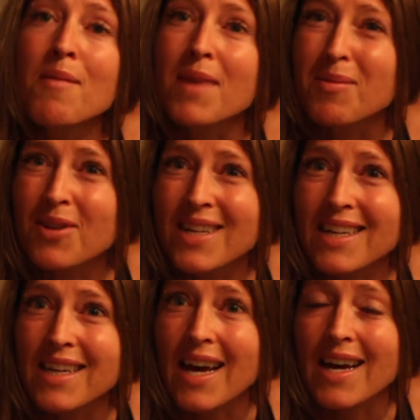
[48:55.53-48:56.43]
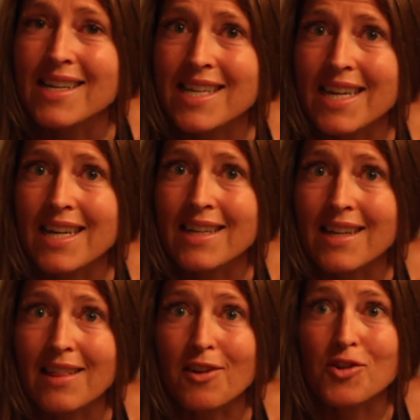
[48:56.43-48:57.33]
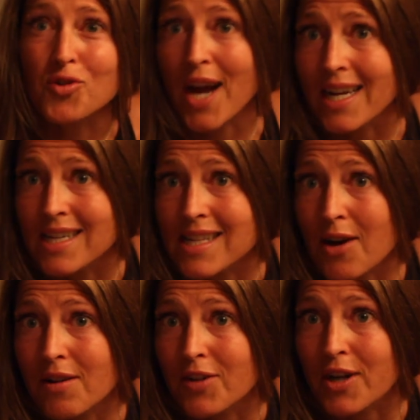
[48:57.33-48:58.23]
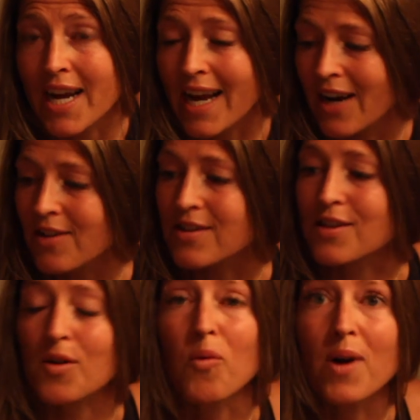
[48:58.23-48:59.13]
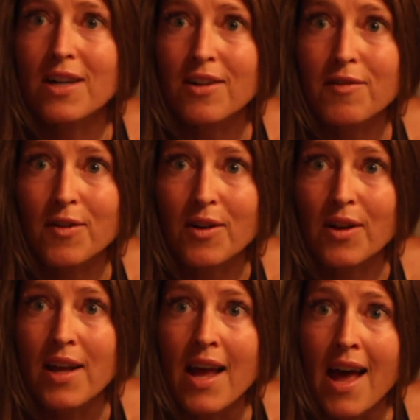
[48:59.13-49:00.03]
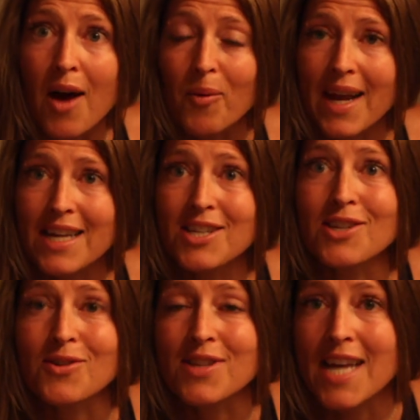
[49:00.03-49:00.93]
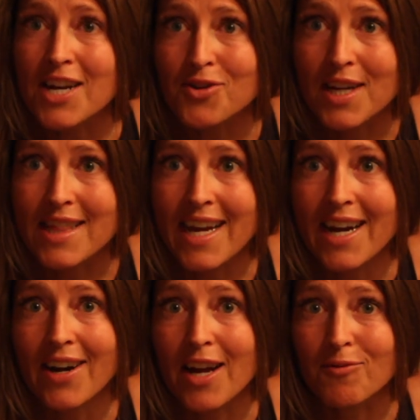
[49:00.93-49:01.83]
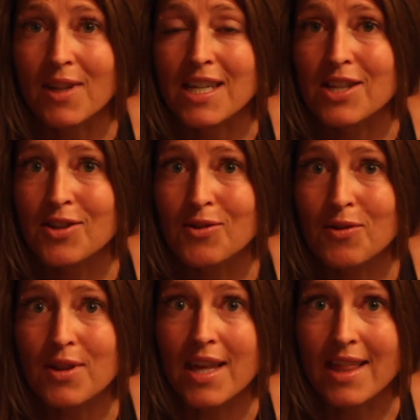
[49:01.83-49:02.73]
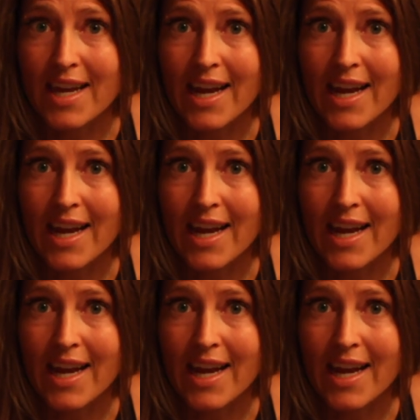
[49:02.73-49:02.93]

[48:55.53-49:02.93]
Maybe you need to get a little dryness out of your hair. This is a wonderful way to saturate the hair and really soothe the